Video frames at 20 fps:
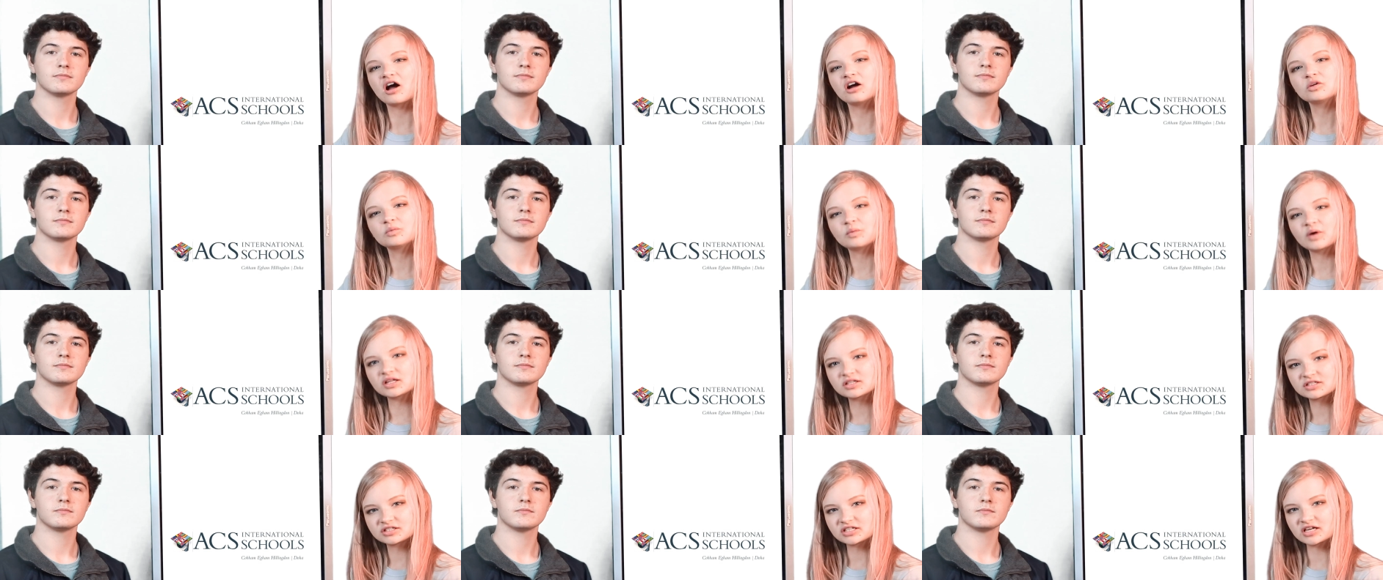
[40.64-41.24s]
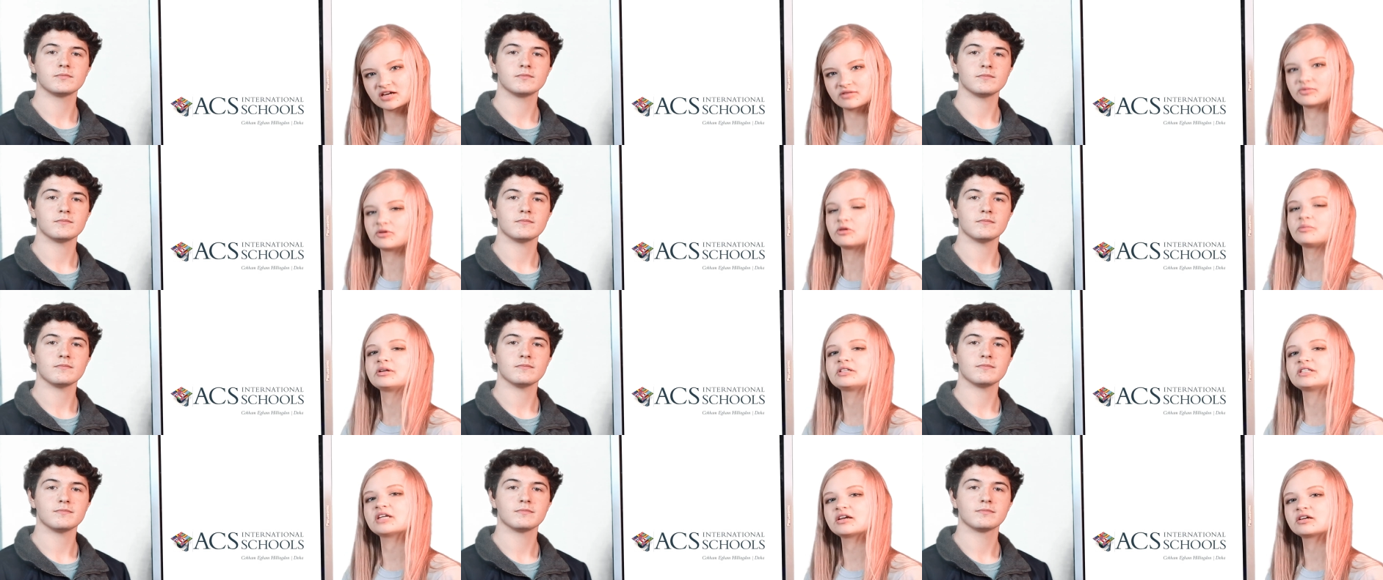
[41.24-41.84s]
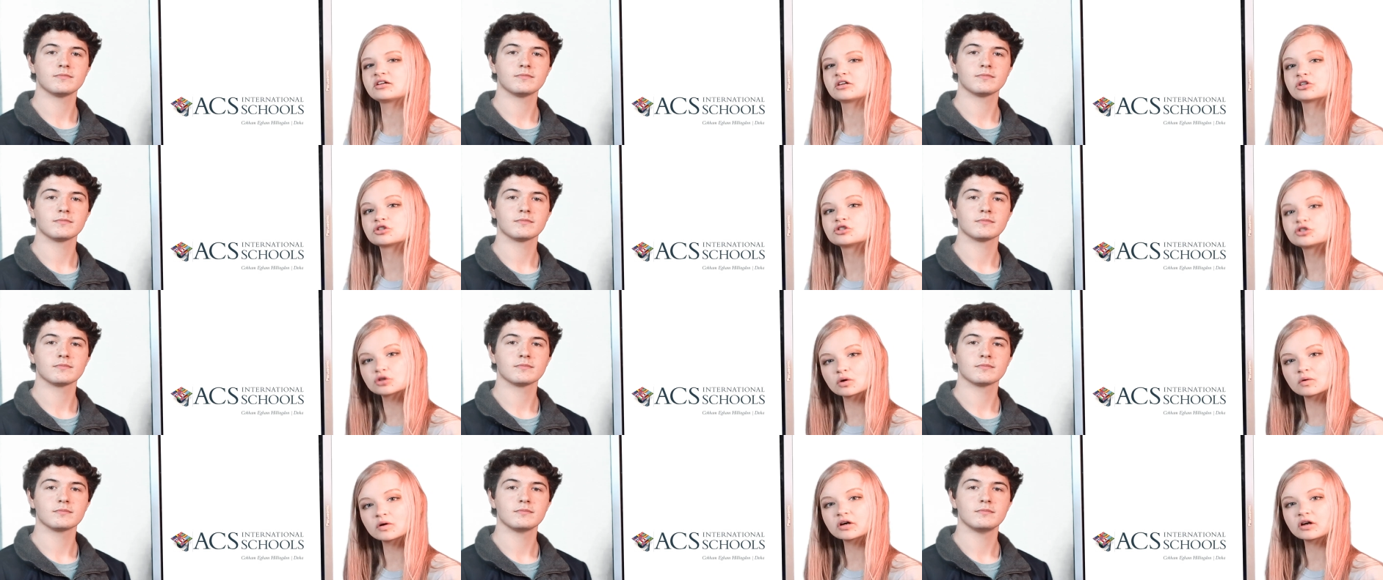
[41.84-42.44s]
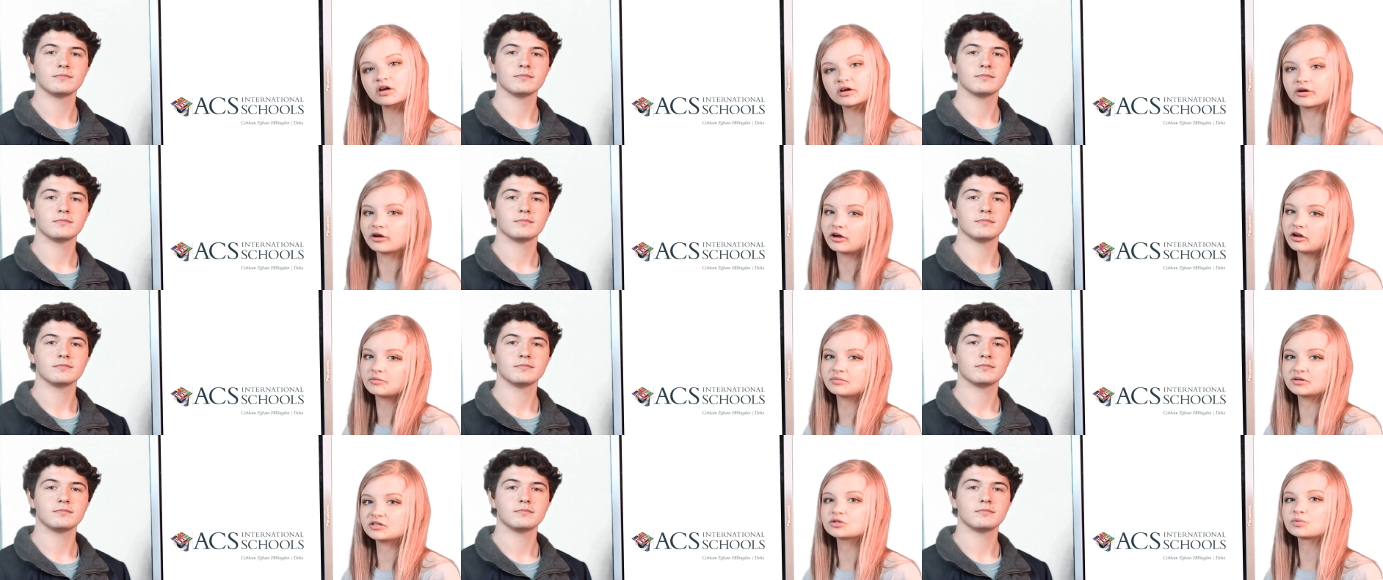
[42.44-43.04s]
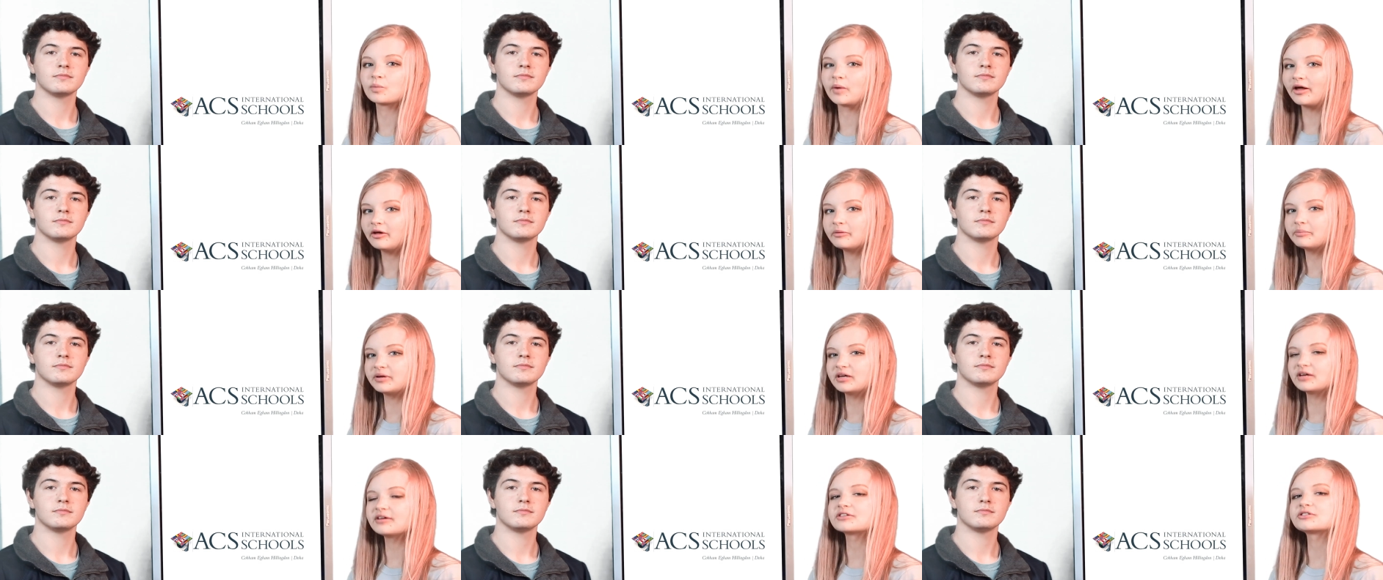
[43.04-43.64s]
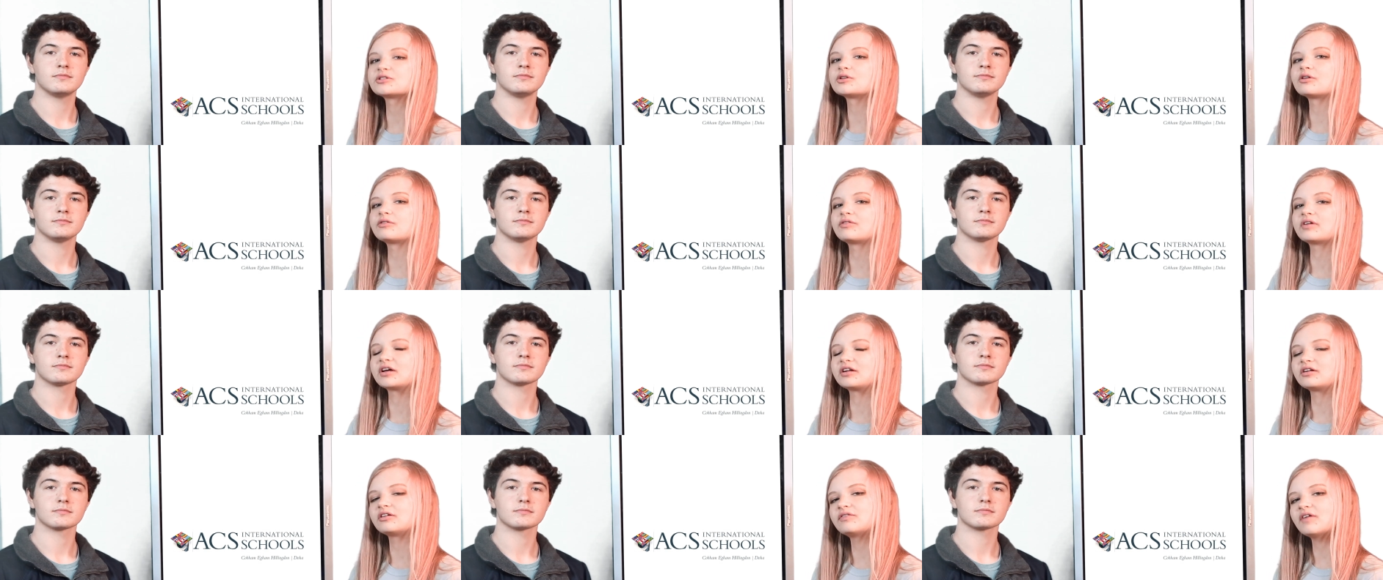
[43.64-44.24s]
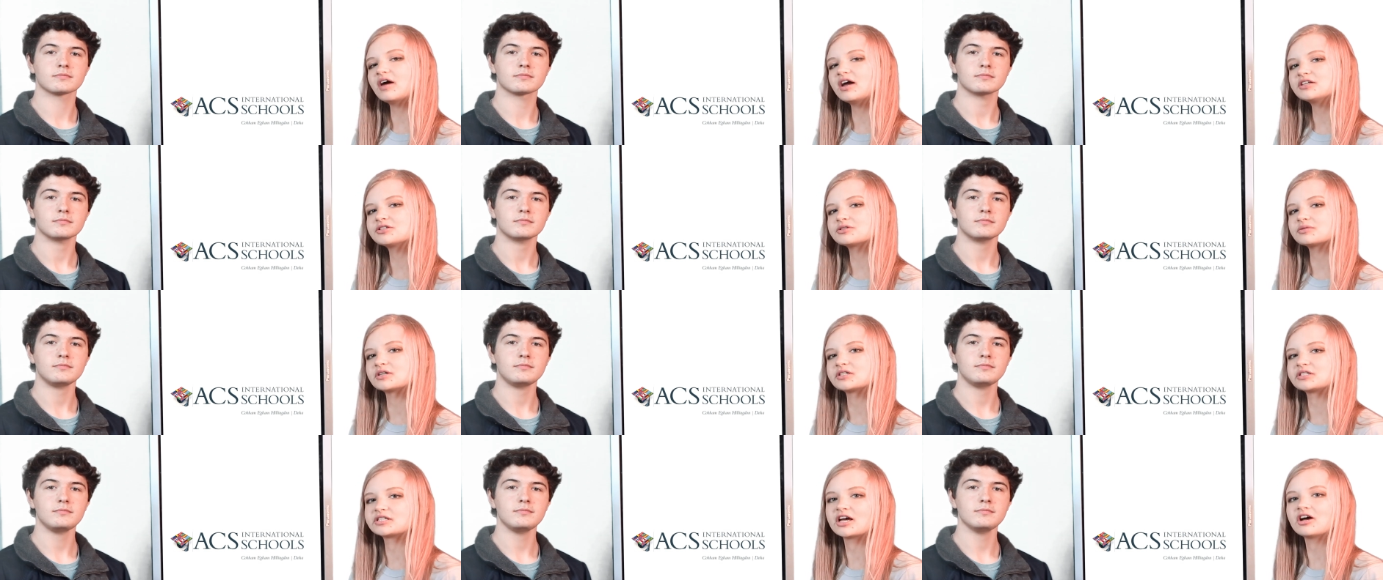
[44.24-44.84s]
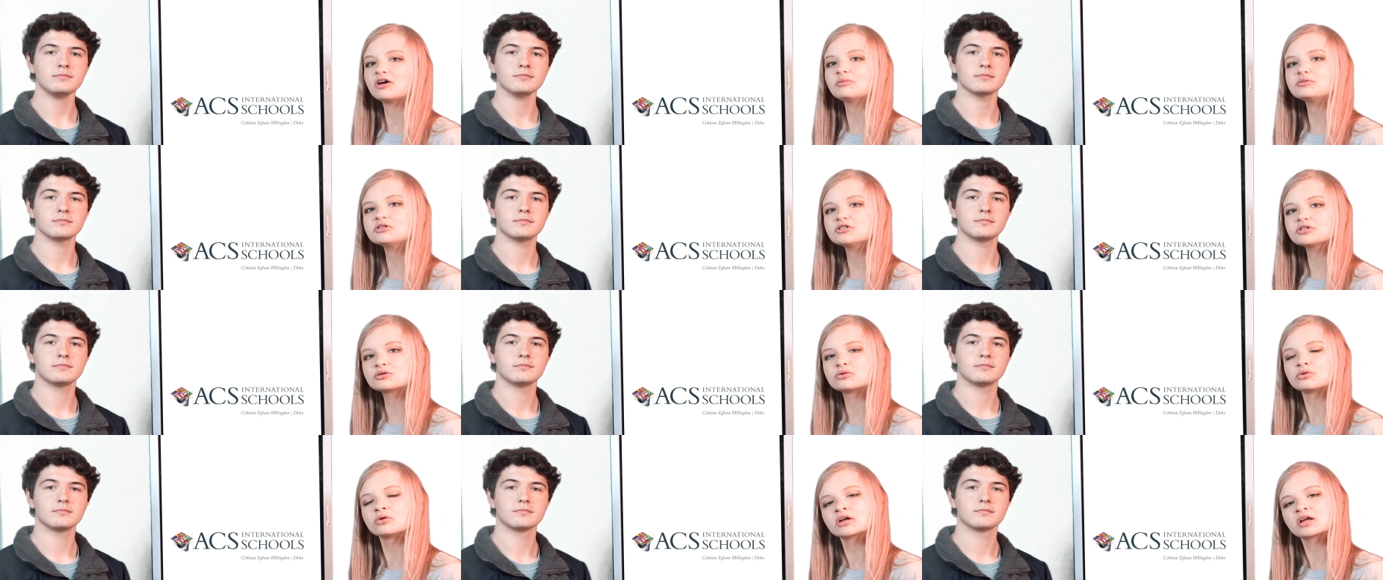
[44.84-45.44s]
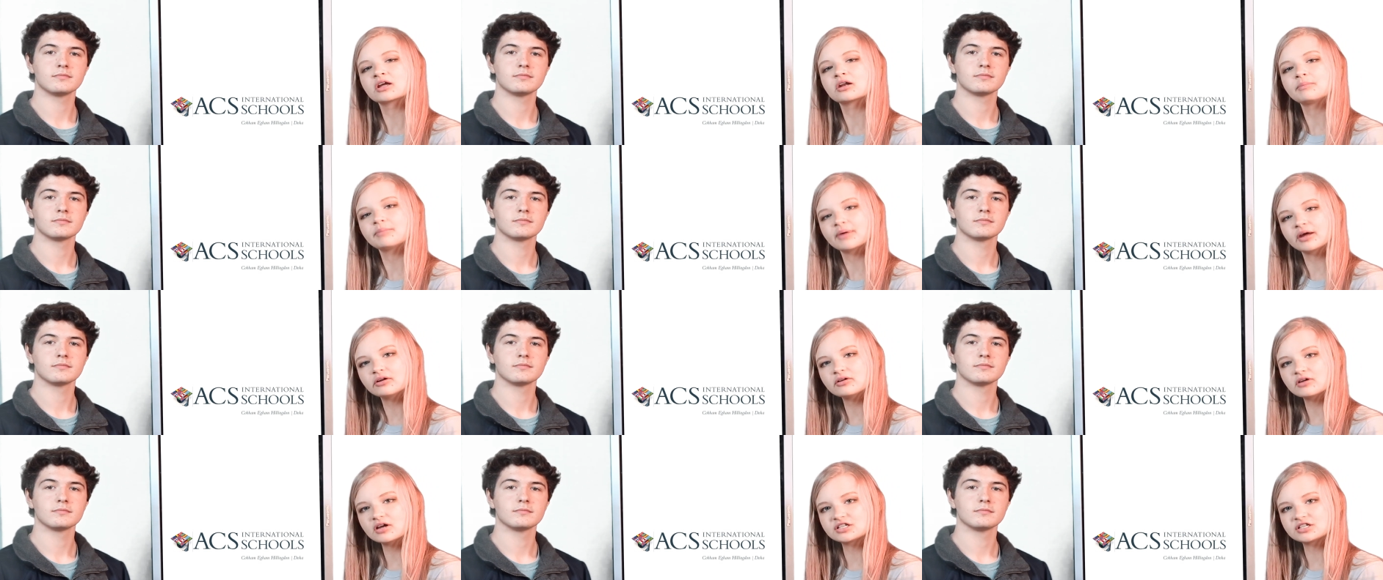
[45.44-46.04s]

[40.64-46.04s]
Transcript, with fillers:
Speaker 1: On Wednesday, we will be taking a short, anonymous well-being survey and advisory to help the school get a better